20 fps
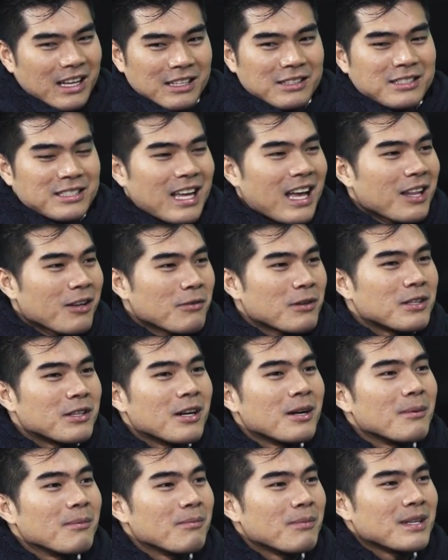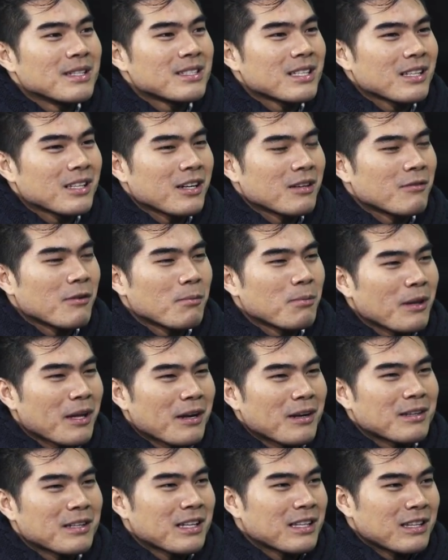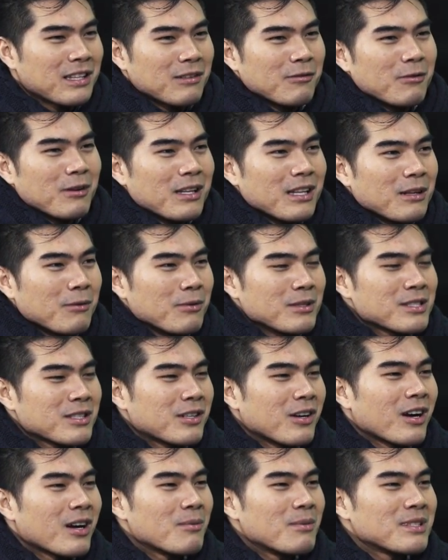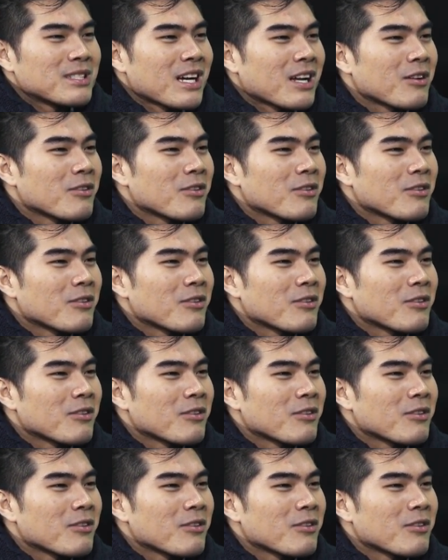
a salary dump, basically, of a player that really was garbage.